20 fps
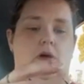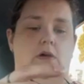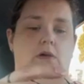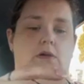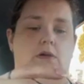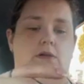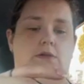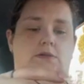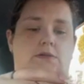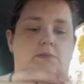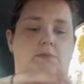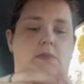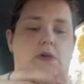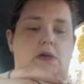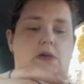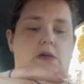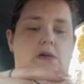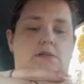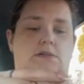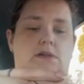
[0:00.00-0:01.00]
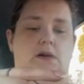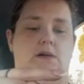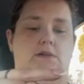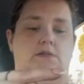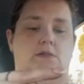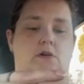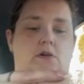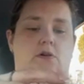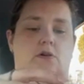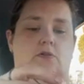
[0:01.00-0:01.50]
It takes
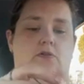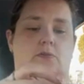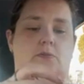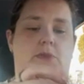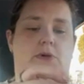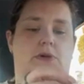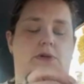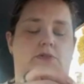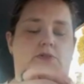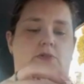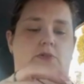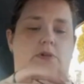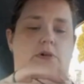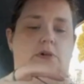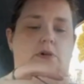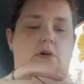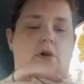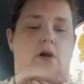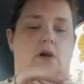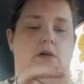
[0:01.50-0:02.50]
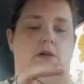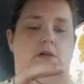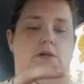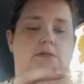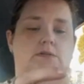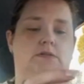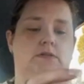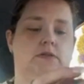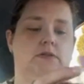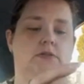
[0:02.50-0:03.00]
longer for me to knit
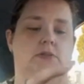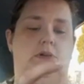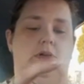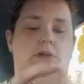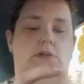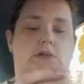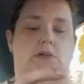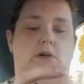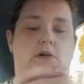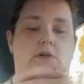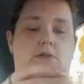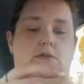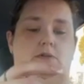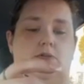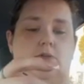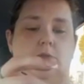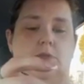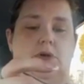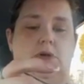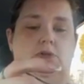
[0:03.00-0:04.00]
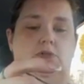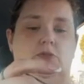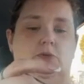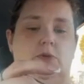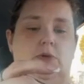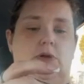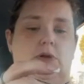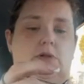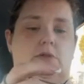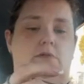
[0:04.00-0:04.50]
continental than it does for me
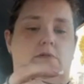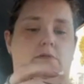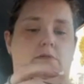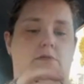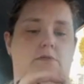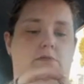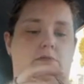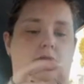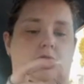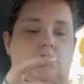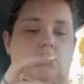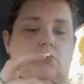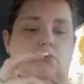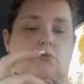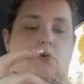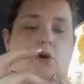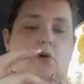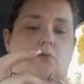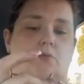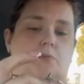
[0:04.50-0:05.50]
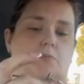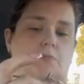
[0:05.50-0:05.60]
to throw.